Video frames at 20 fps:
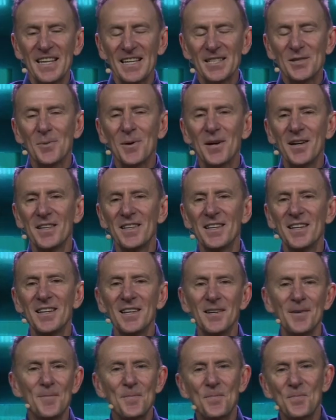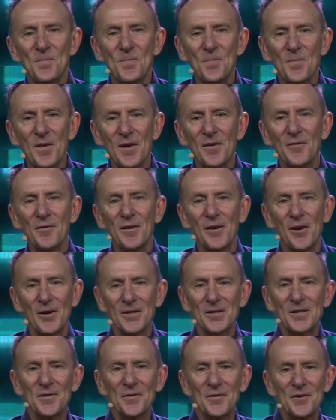That's why the
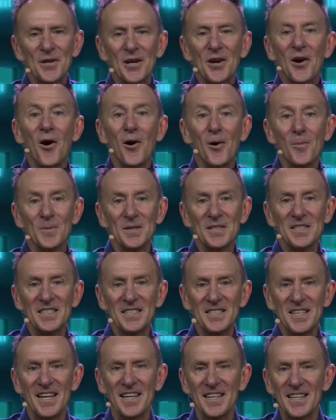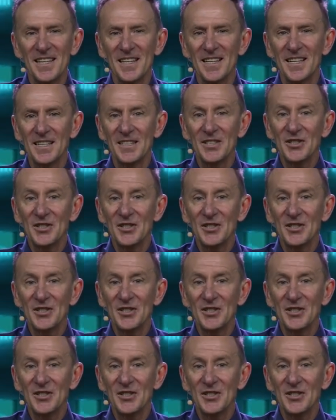philosopher Camus said